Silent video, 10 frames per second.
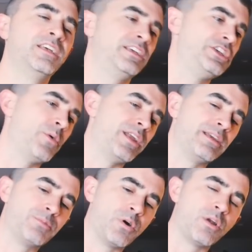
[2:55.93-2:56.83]
you end
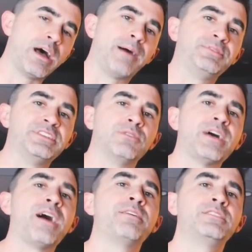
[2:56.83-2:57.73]
up going opposite
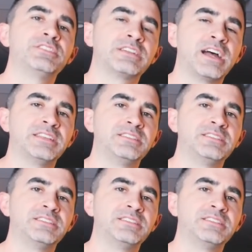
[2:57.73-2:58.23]
rather than just kind of